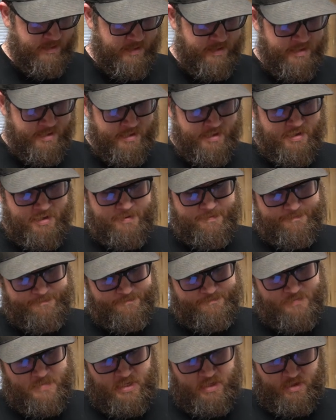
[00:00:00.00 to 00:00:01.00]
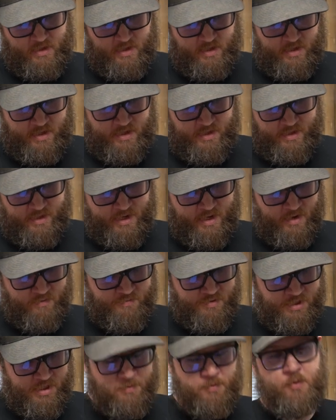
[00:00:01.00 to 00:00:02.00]
uh, not
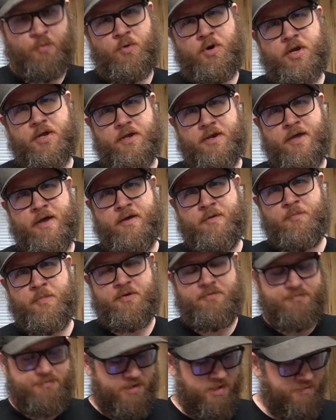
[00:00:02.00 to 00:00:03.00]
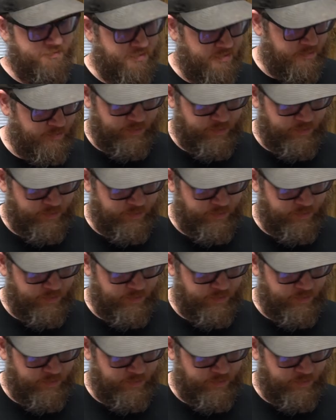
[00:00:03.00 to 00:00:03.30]
really been working out in my favor,